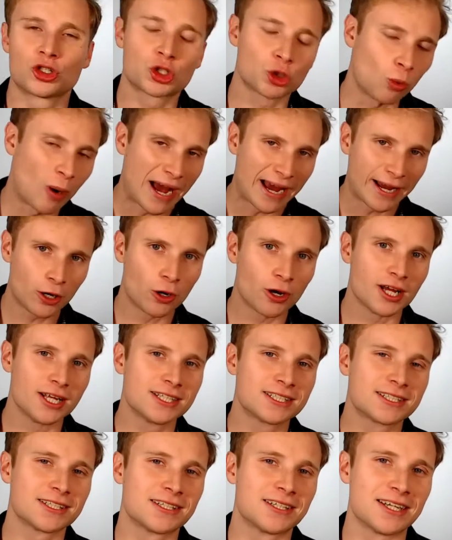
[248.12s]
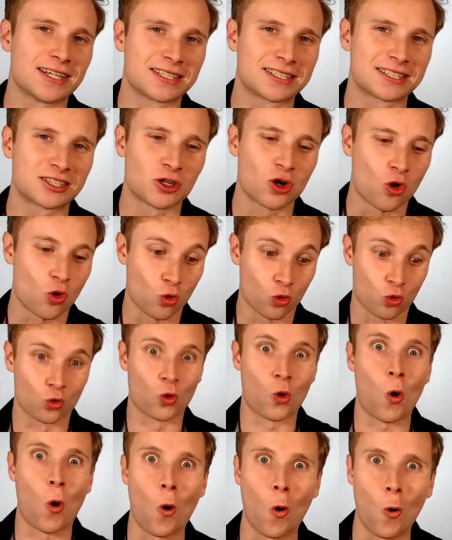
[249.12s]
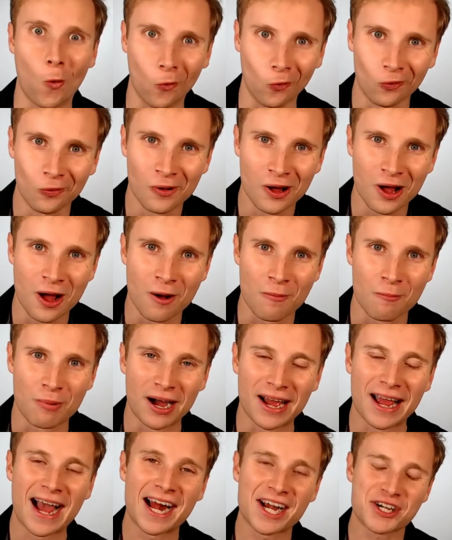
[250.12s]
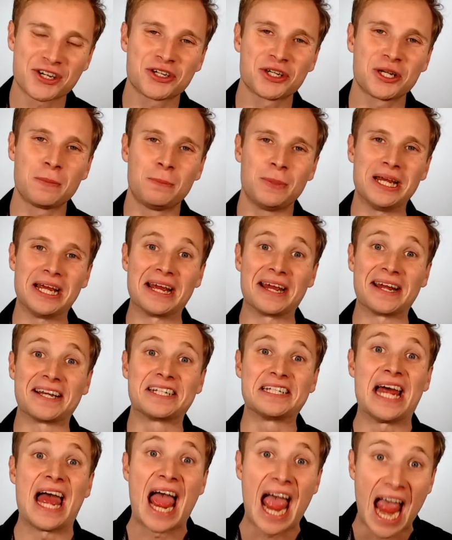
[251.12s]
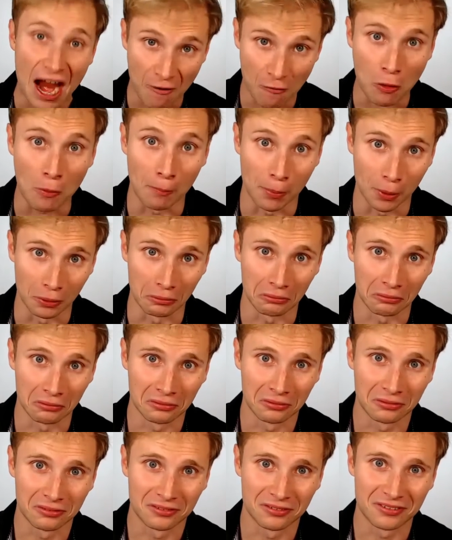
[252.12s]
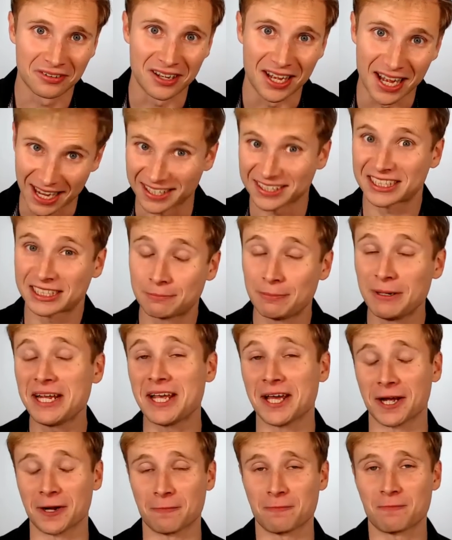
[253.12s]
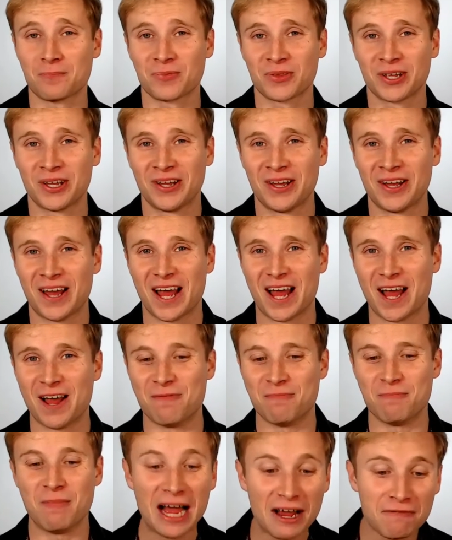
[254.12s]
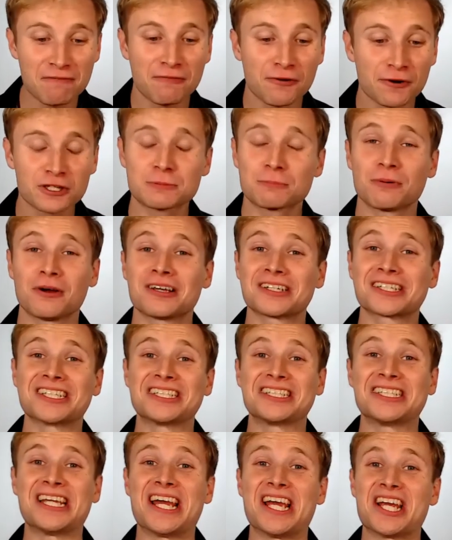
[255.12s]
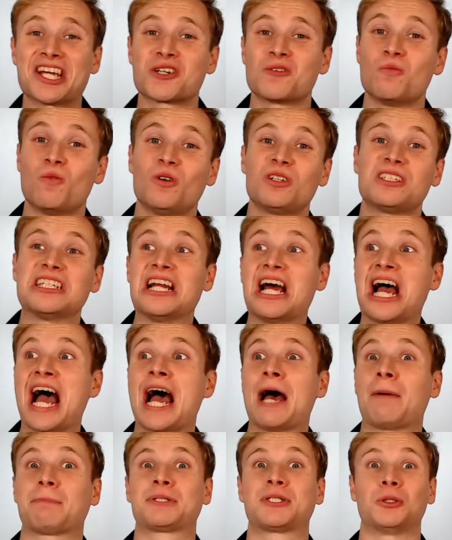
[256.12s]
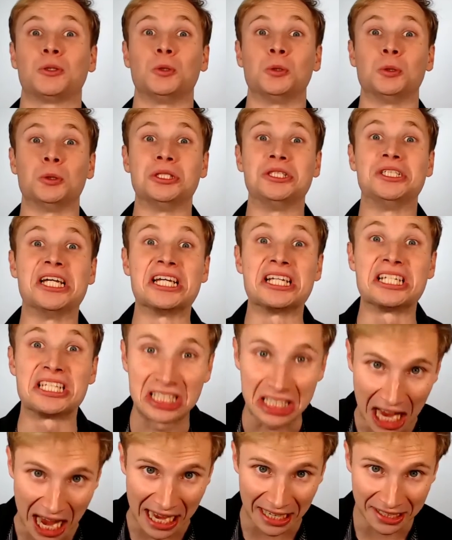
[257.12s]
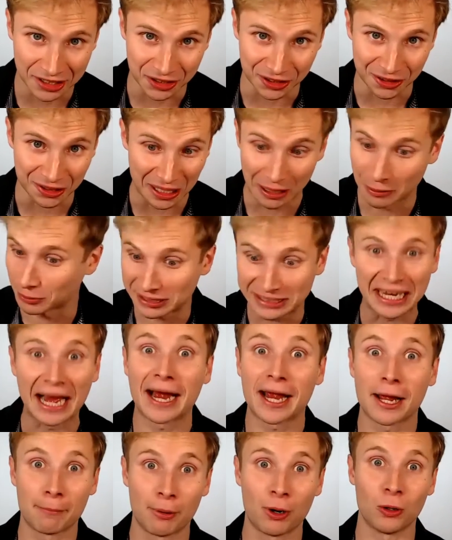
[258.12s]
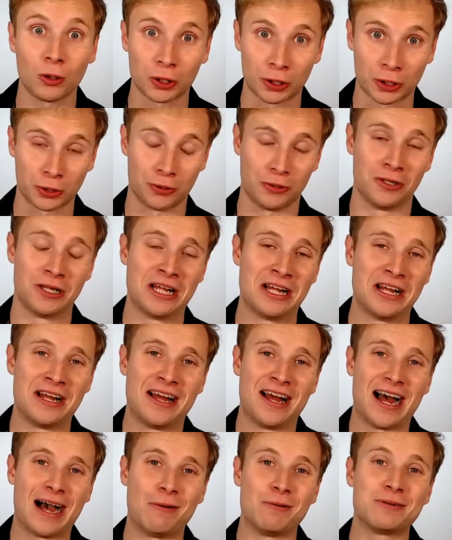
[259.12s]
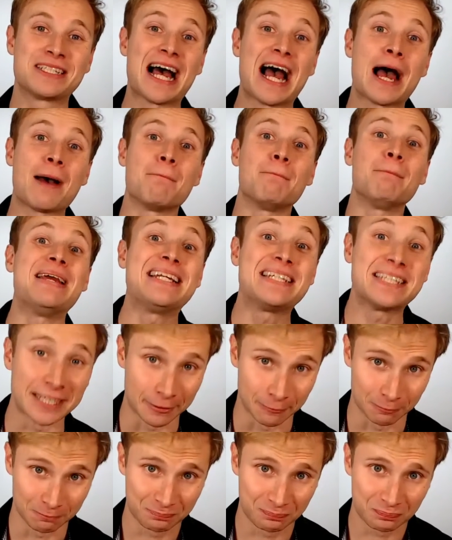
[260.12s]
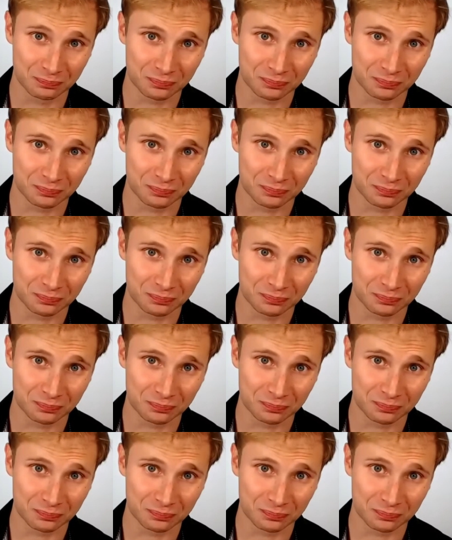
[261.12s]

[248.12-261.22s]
So I got into this role by actually being terrible at speaking. My first presentation was an absolute disaster. It was diabolical. I was at a meeting